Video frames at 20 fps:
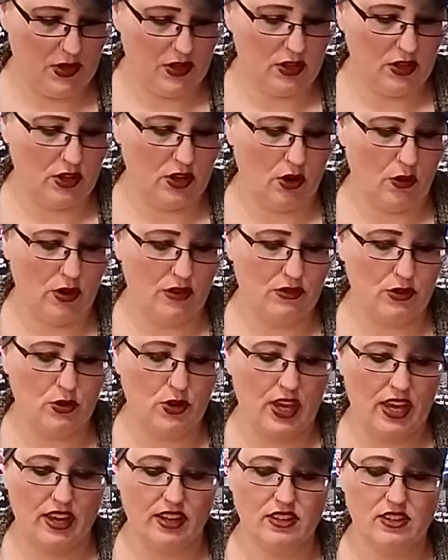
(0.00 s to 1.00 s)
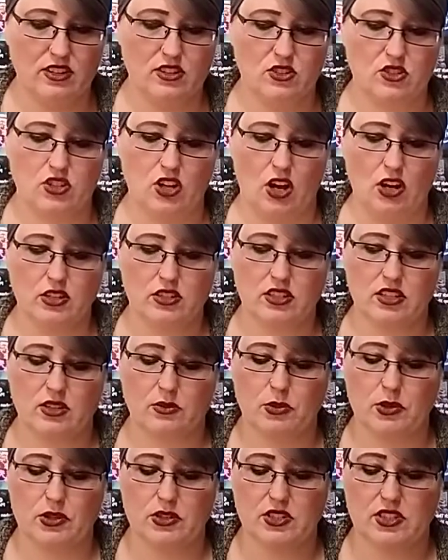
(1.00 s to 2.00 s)
You know, if you can, talk to the
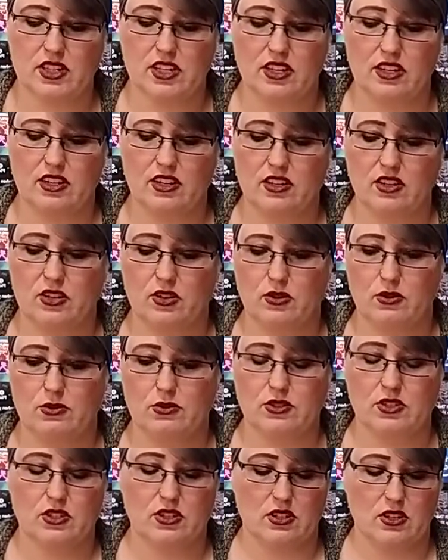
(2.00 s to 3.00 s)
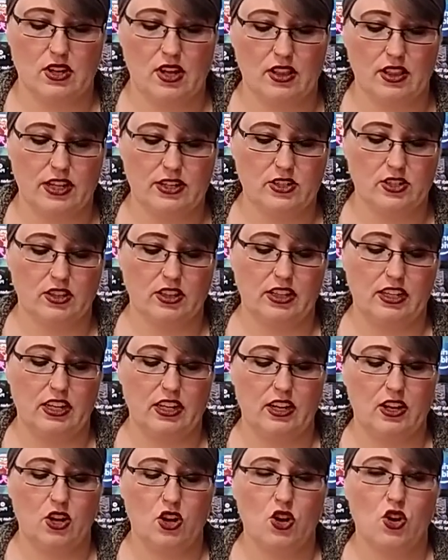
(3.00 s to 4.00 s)
person who's
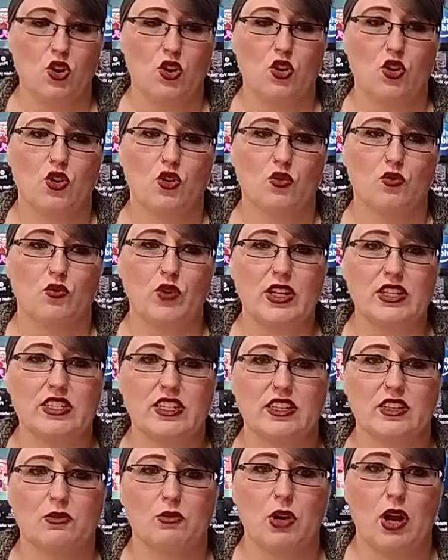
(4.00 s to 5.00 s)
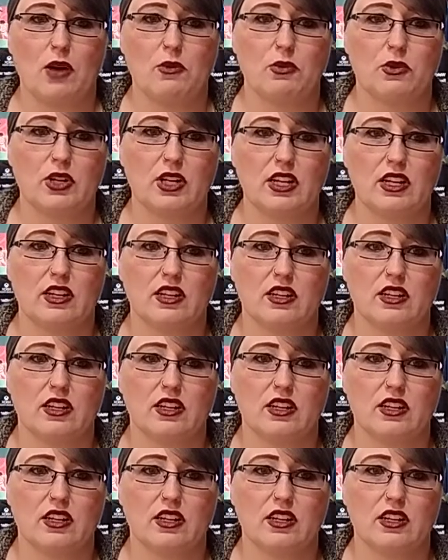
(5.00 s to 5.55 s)
allegedly renting the property.